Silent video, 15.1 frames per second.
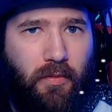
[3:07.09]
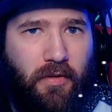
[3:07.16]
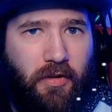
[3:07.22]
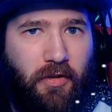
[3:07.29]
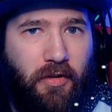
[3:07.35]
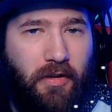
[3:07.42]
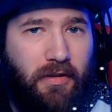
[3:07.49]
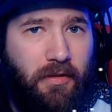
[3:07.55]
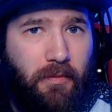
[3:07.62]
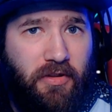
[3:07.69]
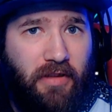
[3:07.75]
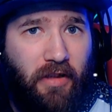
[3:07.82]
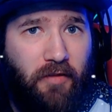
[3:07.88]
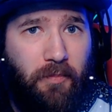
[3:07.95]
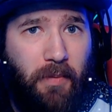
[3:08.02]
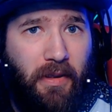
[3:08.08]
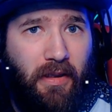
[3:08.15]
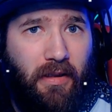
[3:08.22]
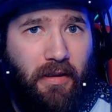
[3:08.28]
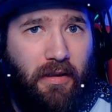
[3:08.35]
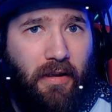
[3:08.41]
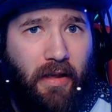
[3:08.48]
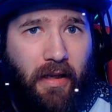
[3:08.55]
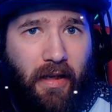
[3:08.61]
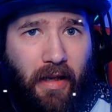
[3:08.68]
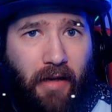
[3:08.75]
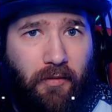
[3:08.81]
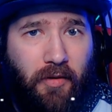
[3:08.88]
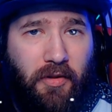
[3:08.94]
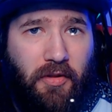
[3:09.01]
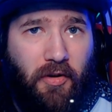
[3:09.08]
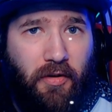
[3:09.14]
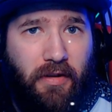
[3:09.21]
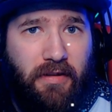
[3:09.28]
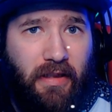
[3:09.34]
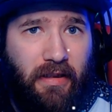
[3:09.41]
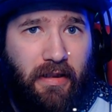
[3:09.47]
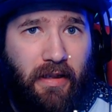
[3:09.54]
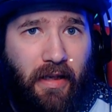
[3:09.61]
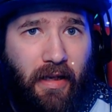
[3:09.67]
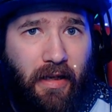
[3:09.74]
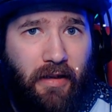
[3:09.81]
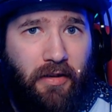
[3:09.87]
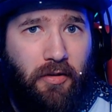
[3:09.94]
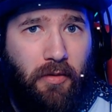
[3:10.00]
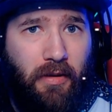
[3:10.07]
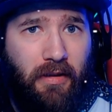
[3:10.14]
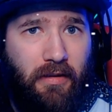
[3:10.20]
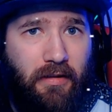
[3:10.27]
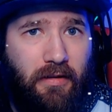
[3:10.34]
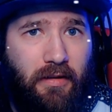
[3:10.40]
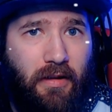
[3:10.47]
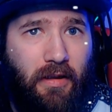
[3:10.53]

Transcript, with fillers: The good stuff being every 30-second ad you get